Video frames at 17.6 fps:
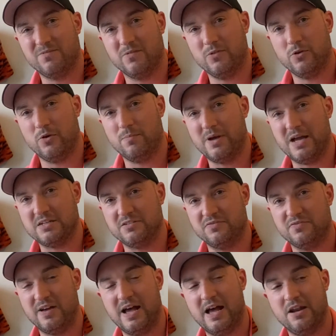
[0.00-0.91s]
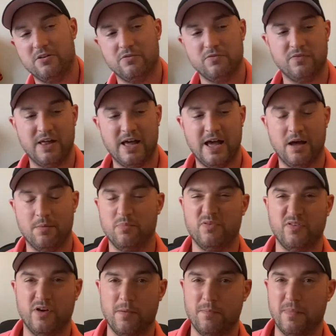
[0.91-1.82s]
not a massive fan of that. I
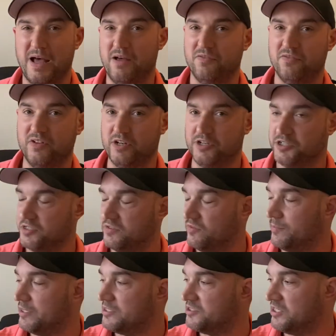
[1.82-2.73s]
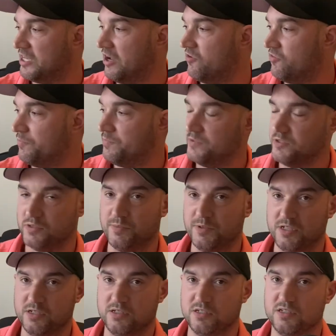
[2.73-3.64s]
prefer matte finishes for myself, just
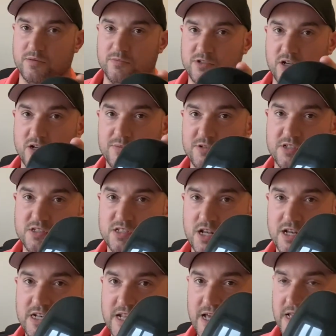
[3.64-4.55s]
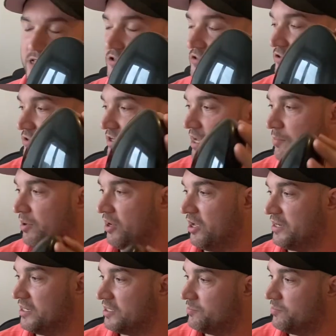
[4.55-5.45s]
because sometimes on a sunny day you do get
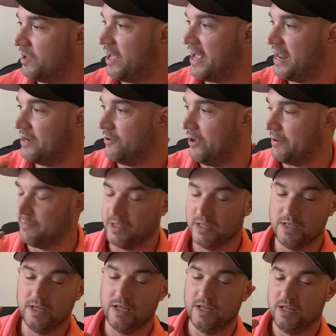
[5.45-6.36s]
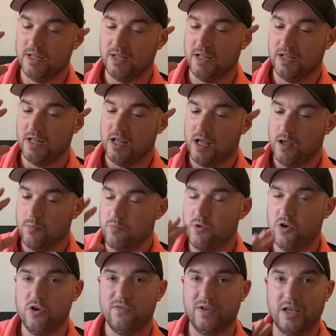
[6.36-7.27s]
blinded. But anyway,
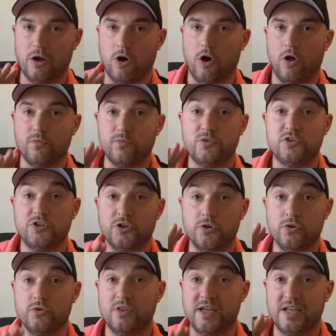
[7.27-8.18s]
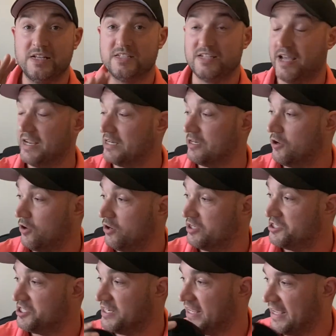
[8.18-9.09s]
moving on to the
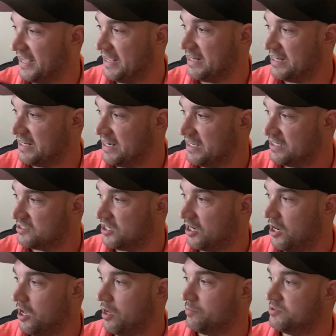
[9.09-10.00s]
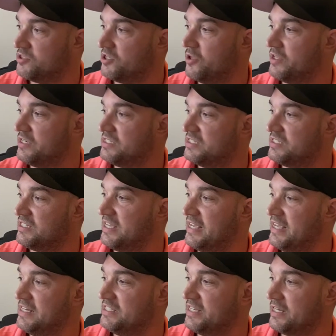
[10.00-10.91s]
technology in this club. So, the
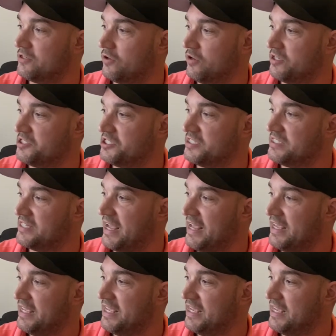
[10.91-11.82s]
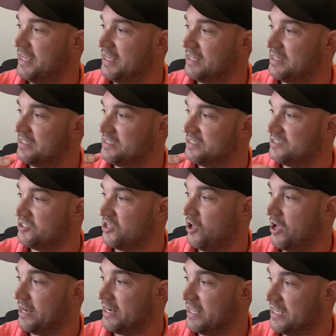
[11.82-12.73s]
key technology taking
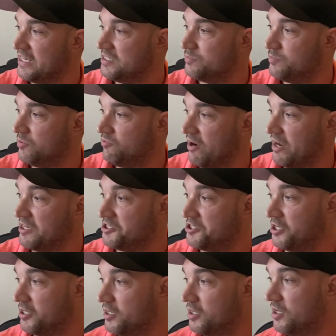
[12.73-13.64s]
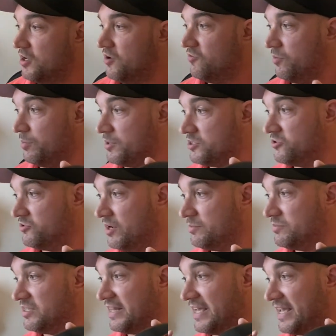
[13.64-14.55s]
design inspiration from a
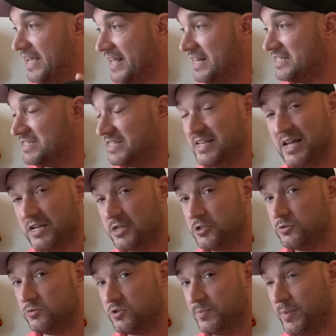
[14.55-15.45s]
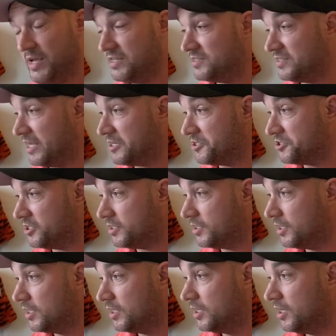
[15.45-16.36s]
trip to the International Space Station,
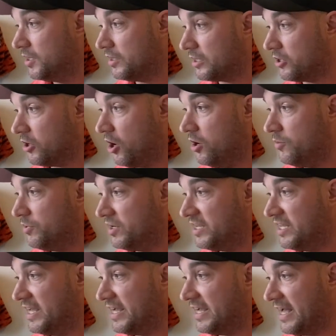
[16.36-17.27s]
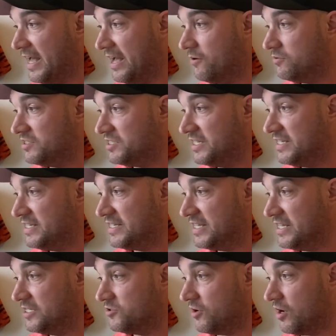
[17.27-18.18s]
the Cobra King
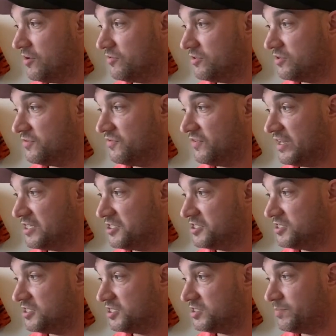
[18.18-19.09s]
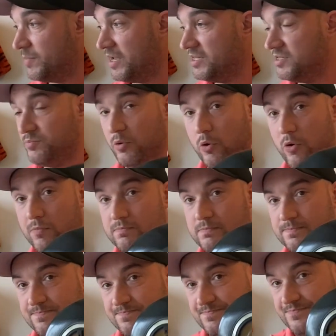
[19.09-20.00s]
LTD drivers features a spaceport.
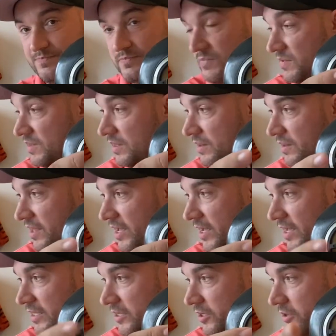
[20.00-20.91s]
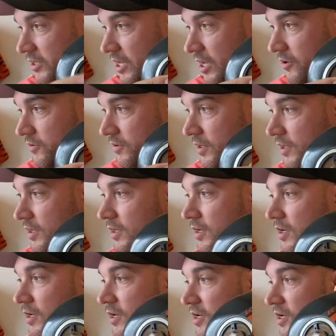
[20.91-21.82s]
There you go.
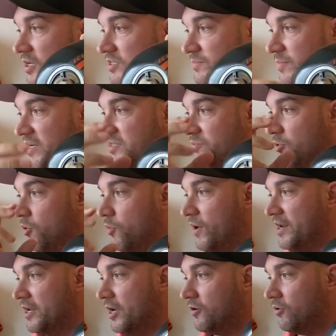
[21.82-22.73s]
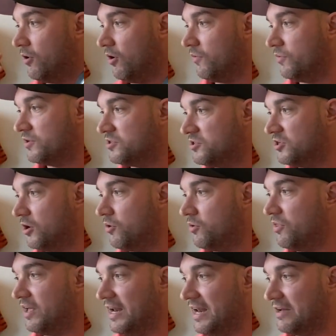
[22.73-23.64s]
Spaceport window on the
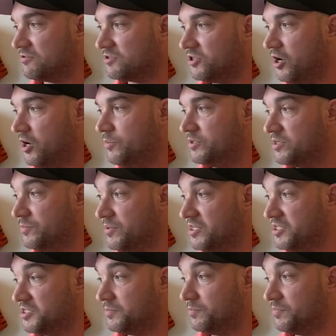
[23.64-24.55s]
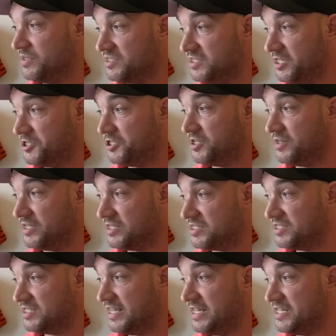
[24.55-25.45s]
sole that allows Cobra to position the
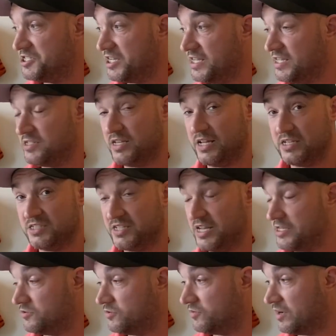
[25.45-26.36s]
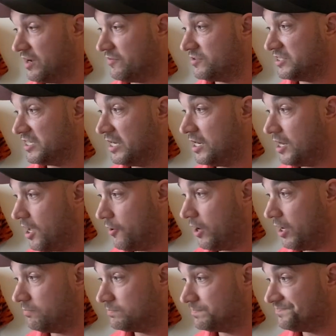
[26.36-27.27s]
CG, so that center of gravity,
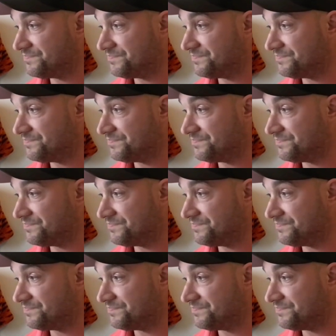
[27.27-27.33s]
lower,